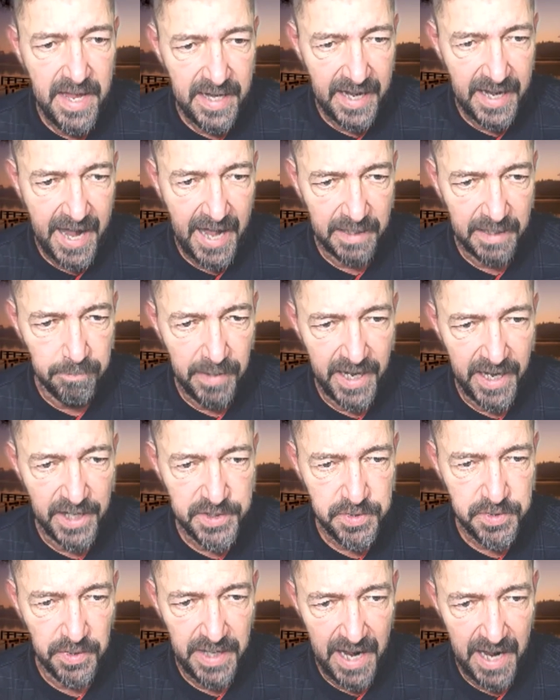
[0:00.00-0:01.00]
God
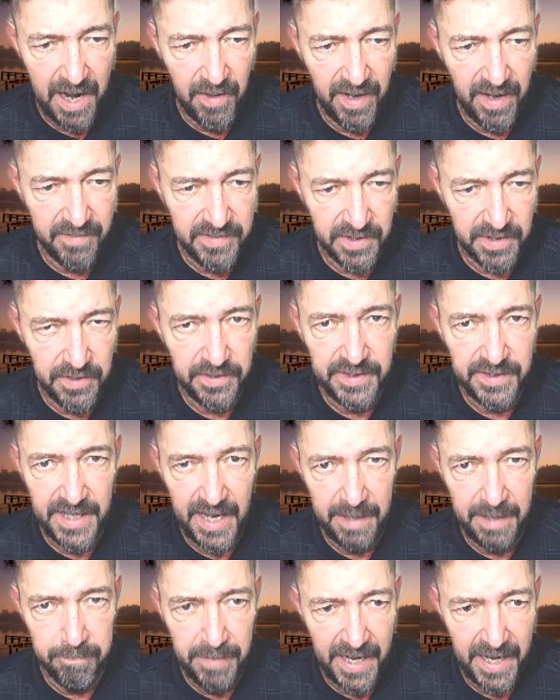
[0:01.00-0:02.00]
bless you now. Have a good
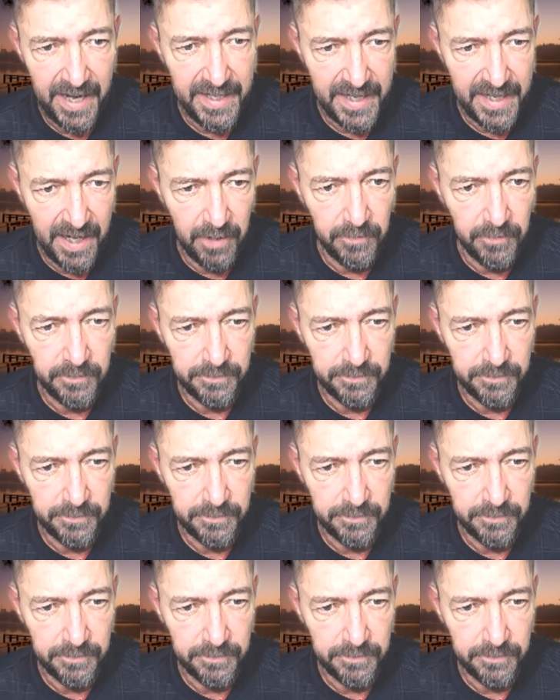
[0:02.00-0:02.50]
day. Bye now.